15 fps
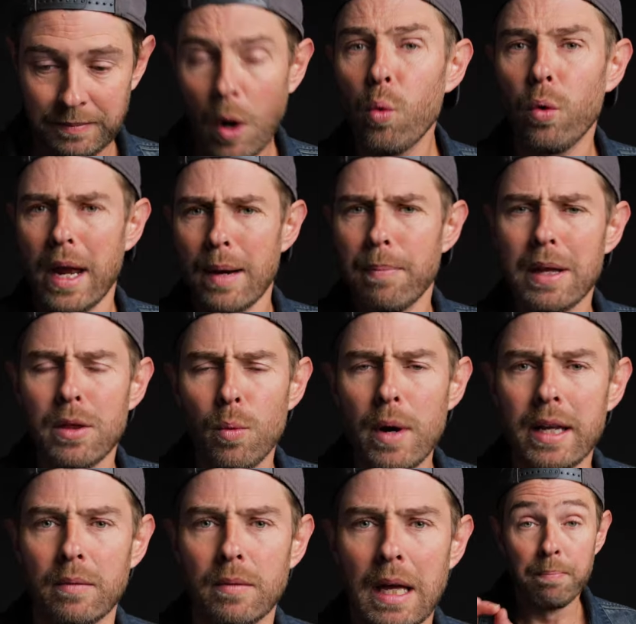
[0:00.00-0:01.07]
Oh, and by the
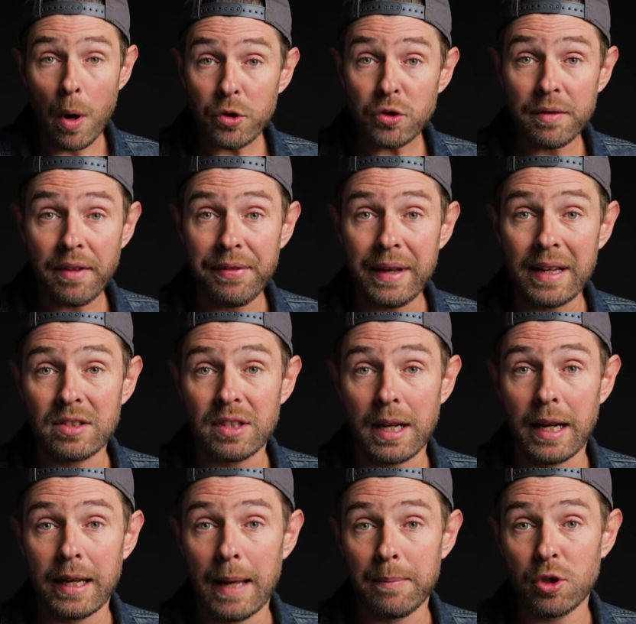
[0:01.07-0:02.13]
way, most of the things that
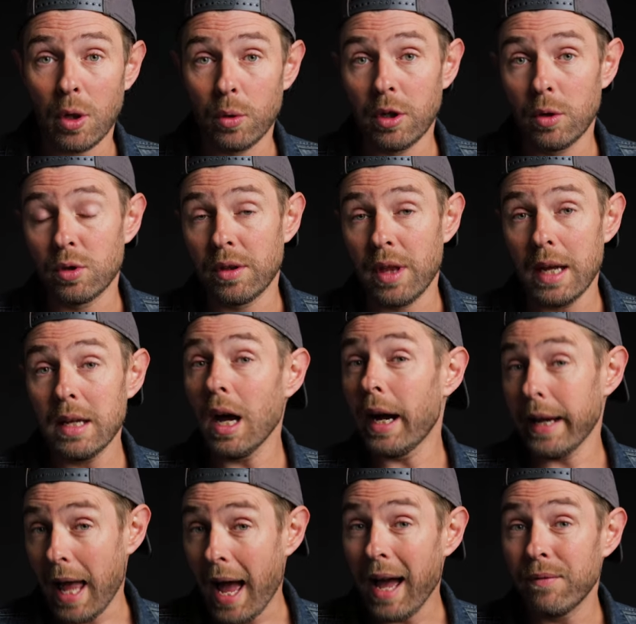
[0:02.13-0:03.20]
I am showing you today,
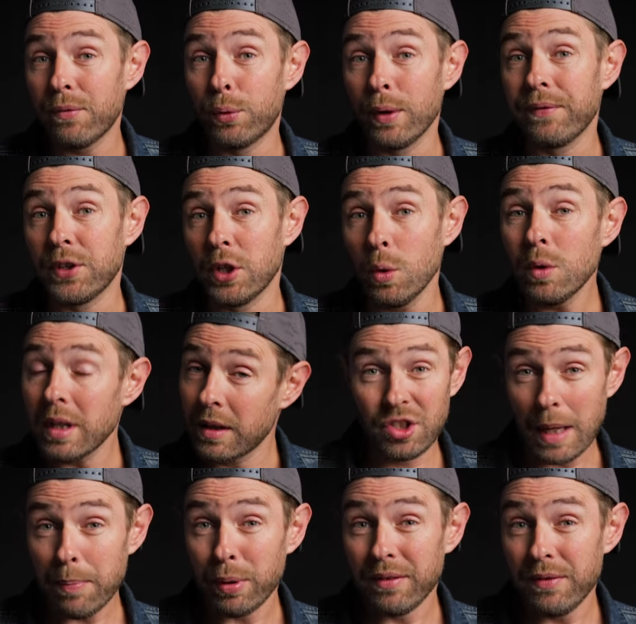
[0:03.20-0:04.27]
I have reviewed in
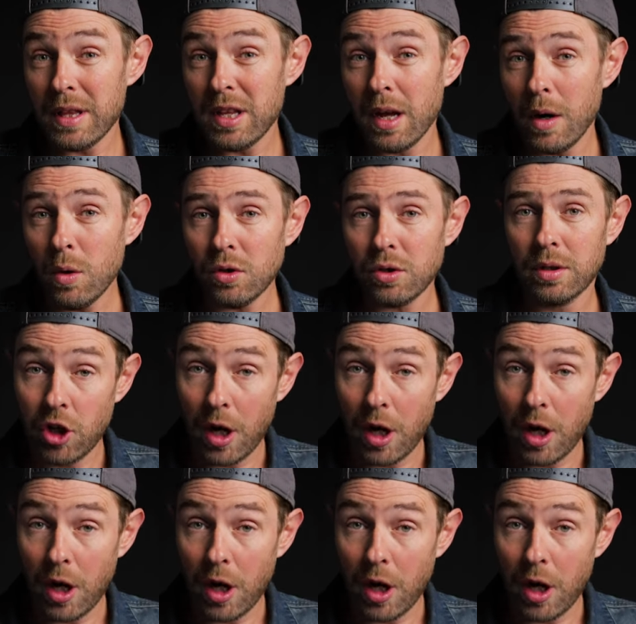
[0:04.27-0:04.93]
separate videos.